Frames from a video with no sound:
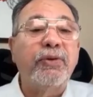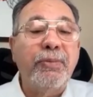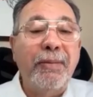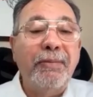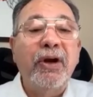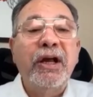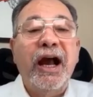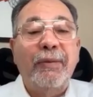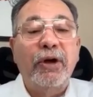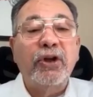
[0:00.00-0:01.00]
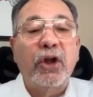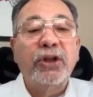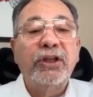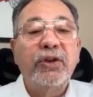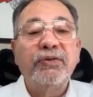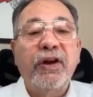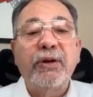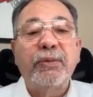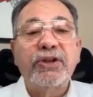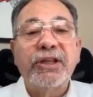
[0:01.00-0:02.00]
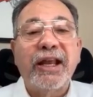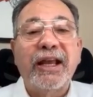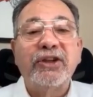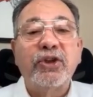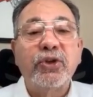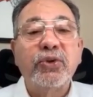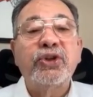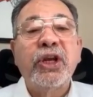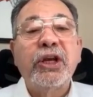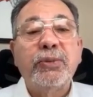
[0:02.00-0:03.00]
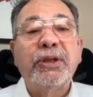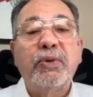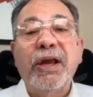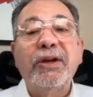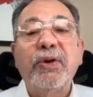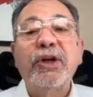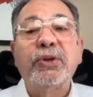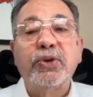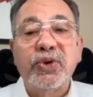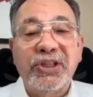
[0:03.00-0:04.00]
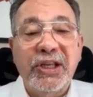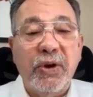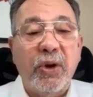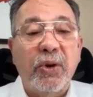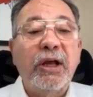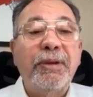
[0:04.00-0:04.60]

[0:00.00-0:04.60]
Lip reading: Remember, I want all the new variables that I introduce to be greater or equal to 0,